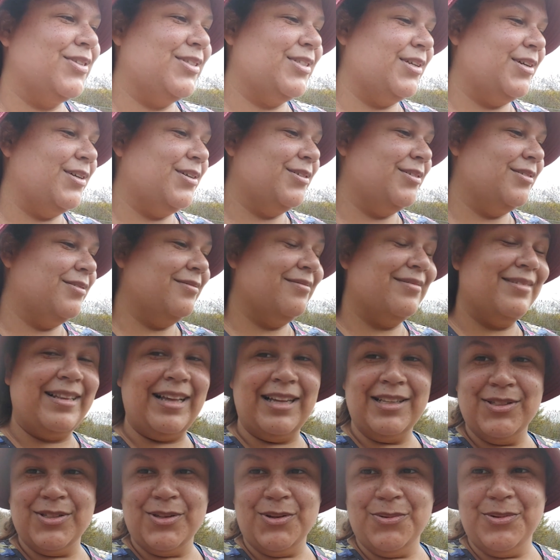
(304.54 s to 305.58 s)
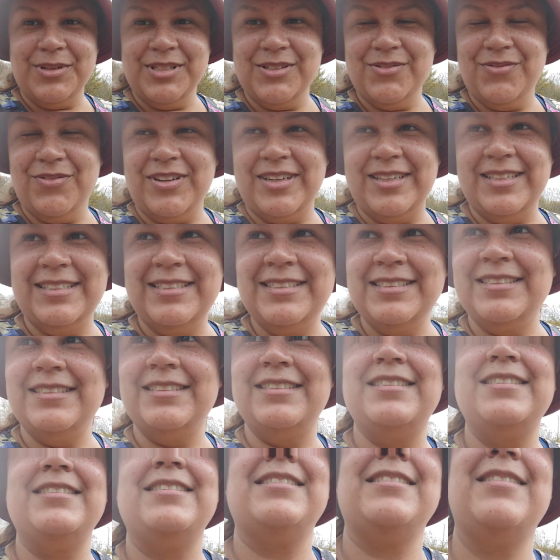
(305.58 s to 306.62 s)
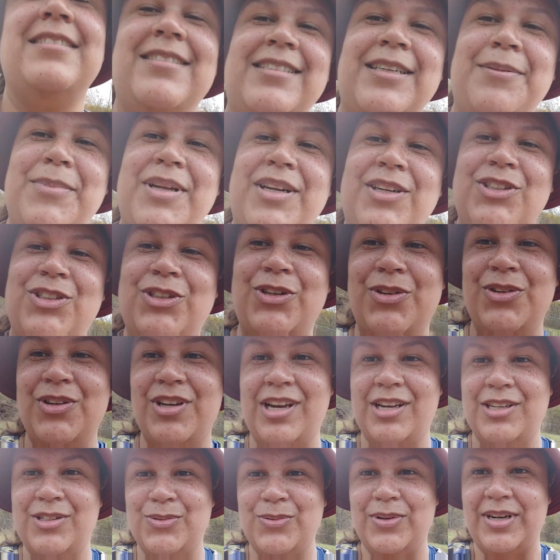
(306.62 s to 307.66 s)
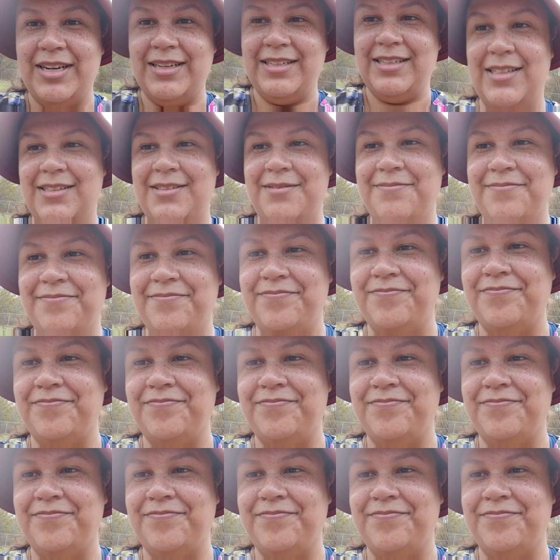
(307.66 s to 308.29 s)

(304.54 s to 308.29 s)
so that's always fun. I'm gonna show you guys what I did.